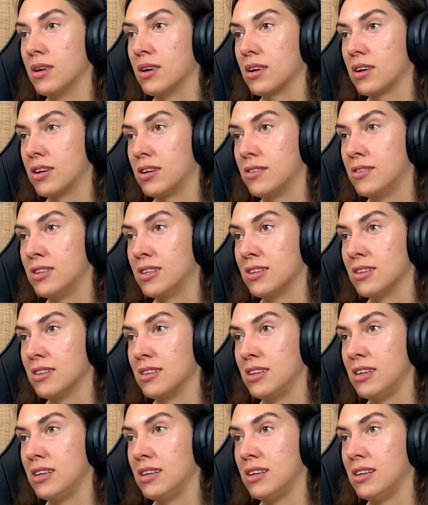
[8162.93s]

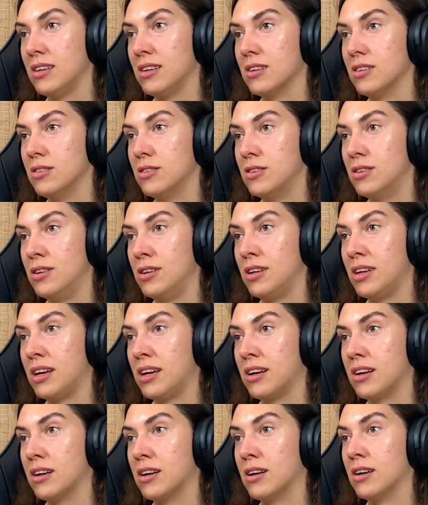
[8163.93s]
currently learning
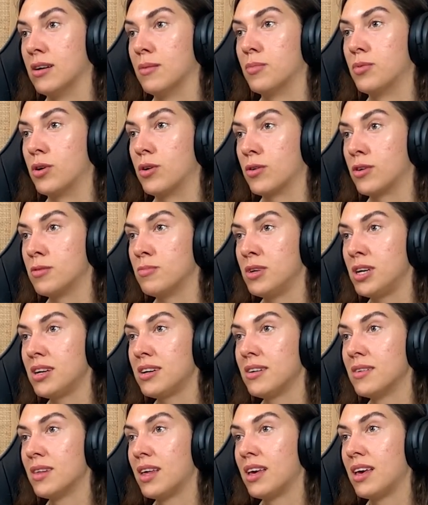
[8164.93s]
uh, programming
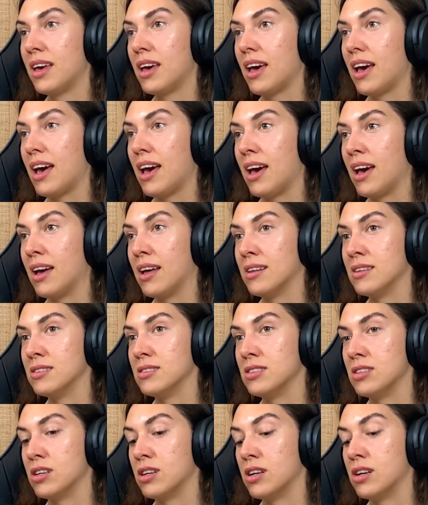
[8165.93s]
and
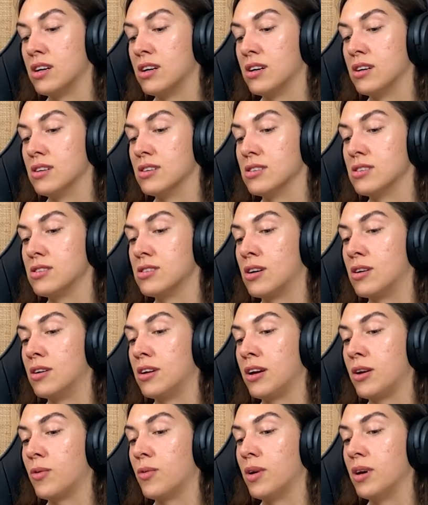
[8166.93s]

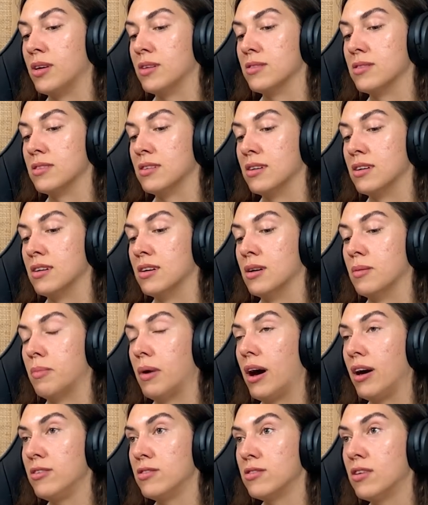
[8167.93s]
starting with
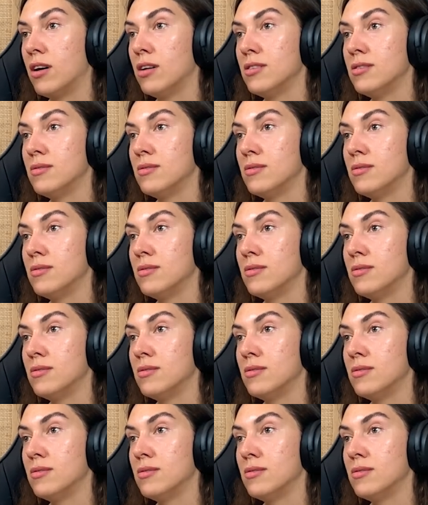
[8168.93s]
Python,